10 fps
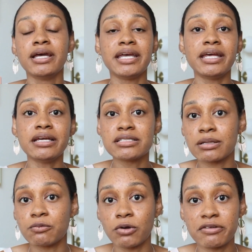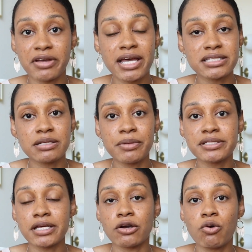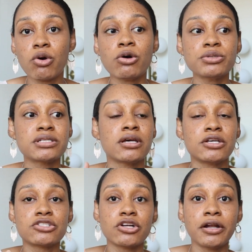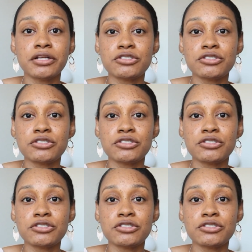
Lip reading: getting some rough estimates and quotes, starting